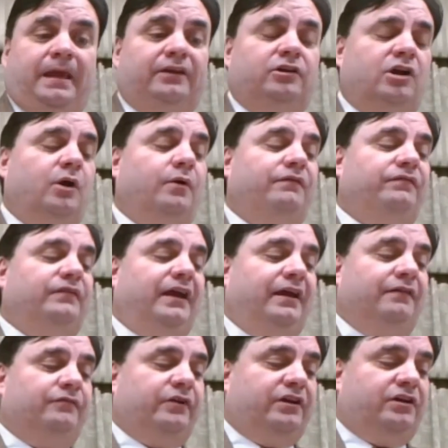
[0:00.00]
you know, if
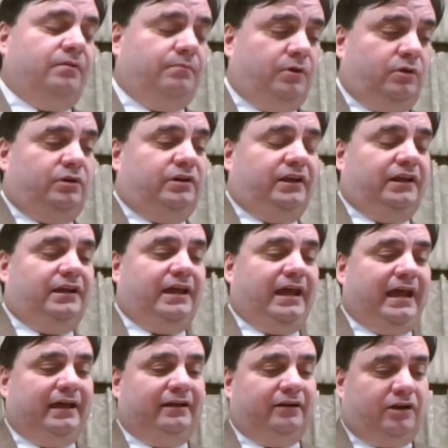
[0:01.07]
every community
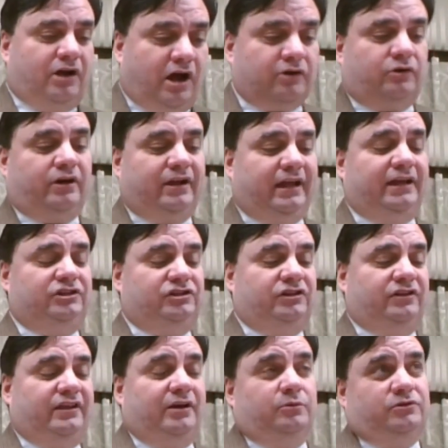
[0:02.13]
had a
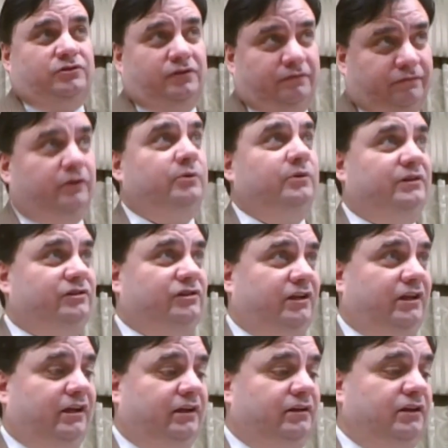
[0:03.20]
congregation that was
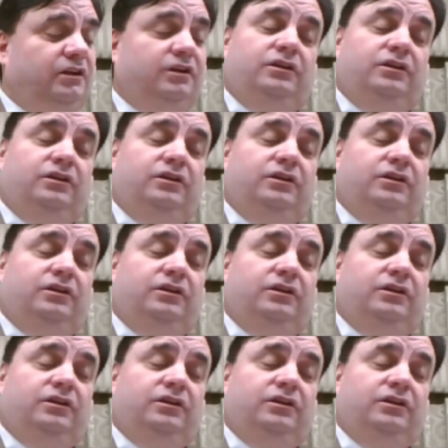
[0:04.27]
influencing it,